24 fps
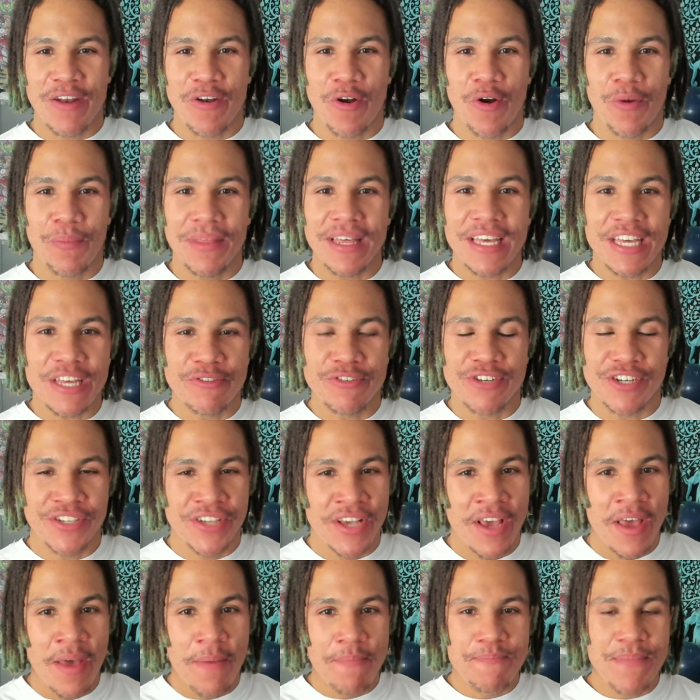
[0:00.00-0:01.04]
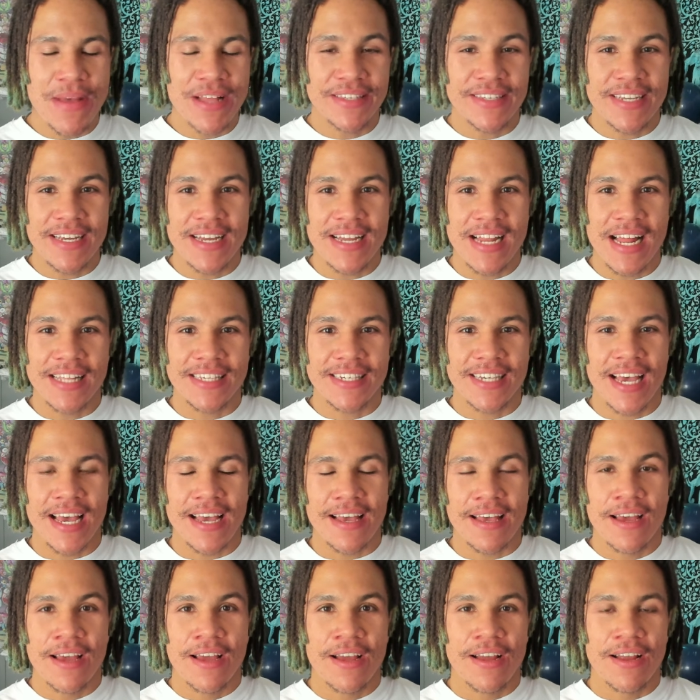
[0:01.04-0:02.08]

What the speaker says: Normally you just mint it. It's like